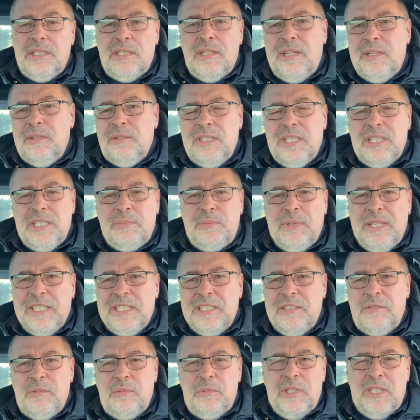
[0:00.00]
I don't
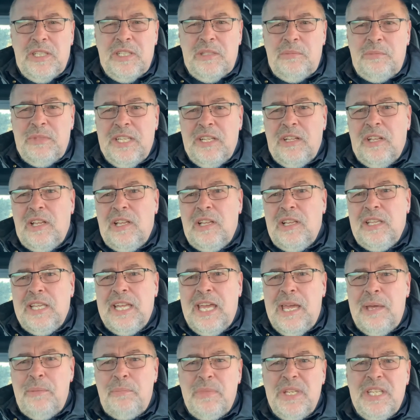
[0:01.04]
expect everybody to be all
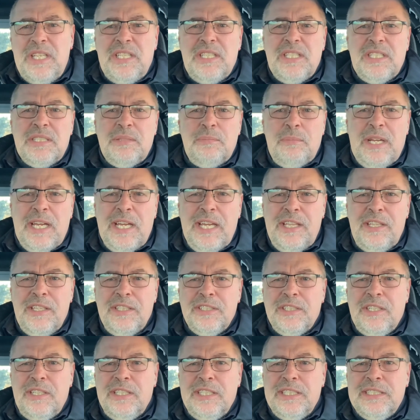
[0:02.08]
happy and
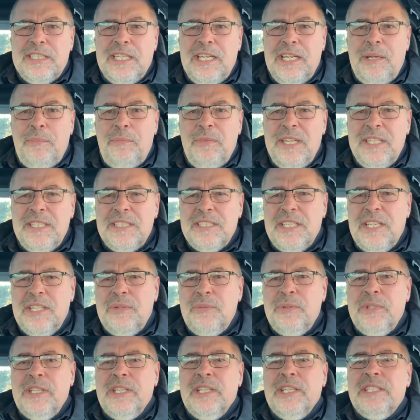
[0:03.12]
smiles all the time. That's
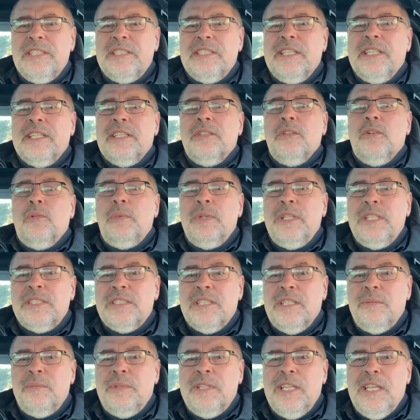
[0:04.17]
unrealistic. Nobody's
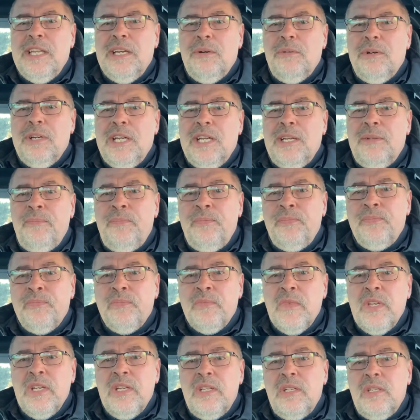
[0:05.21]
going to be that way.
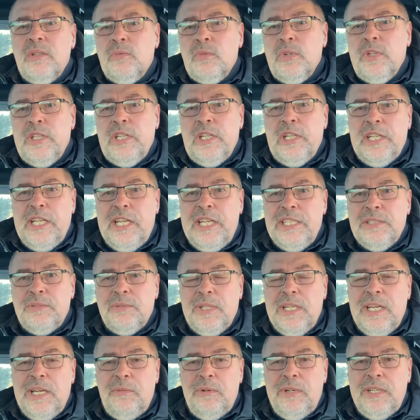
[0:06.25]
Were there days
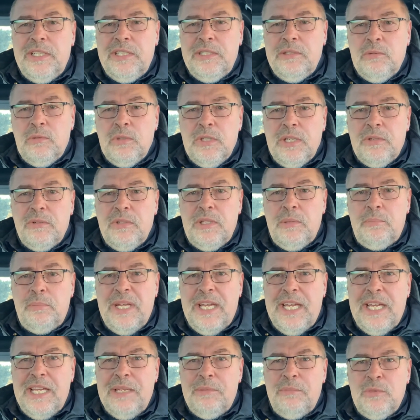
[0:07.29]
when I went into work with a
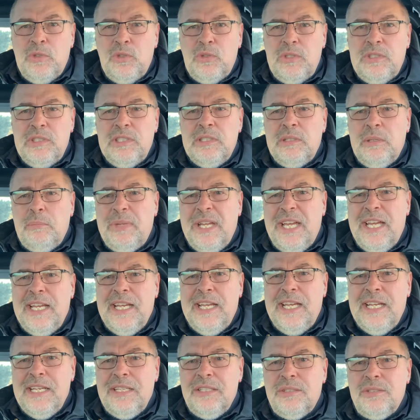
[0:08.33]
bad mood, a bad
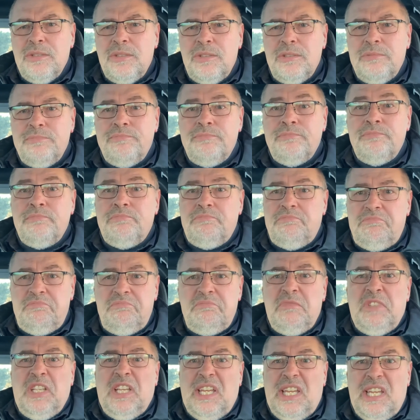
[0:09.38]
attitude?
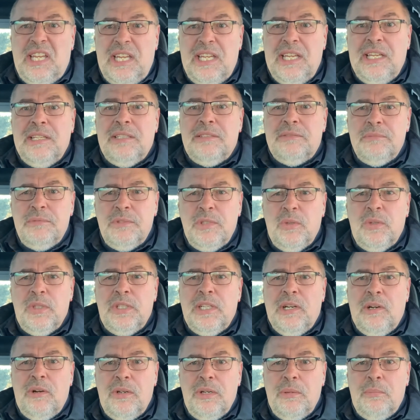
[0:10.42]
Yeah, no
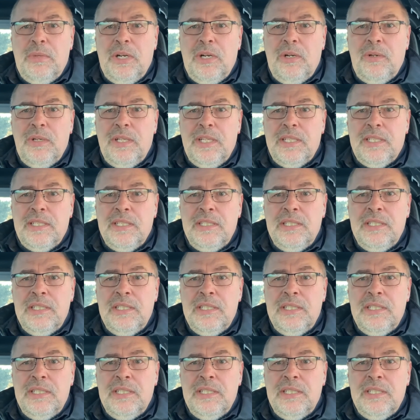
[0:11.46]
doubt about it.